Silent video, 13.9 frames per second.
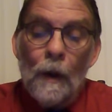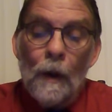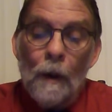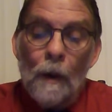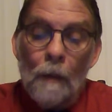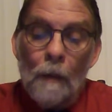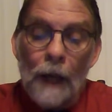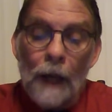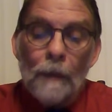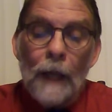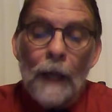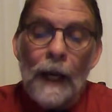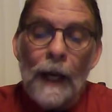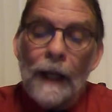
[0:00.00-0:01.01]
Bottom
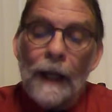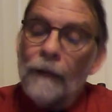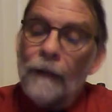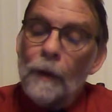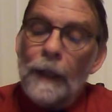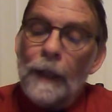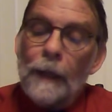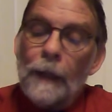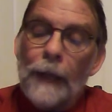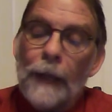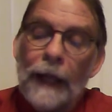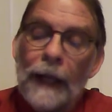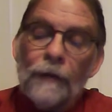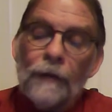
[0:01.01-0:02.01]
line, everybody
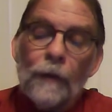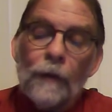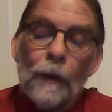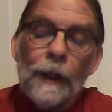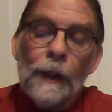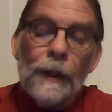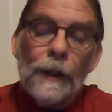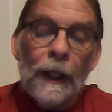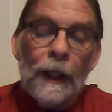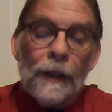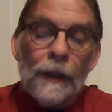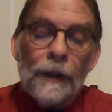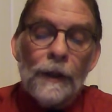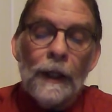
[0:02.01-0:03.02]
passed the
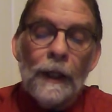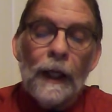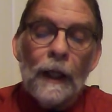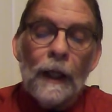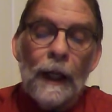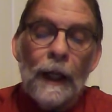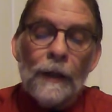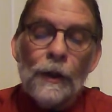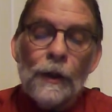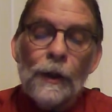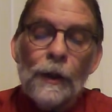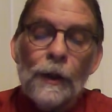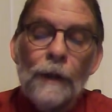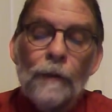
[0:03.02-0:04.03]
retest and that class
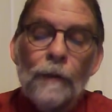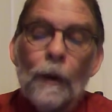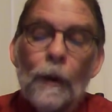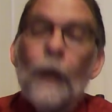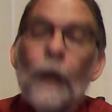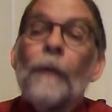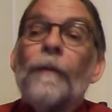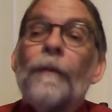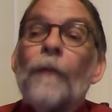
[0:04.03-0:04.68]
achieved growth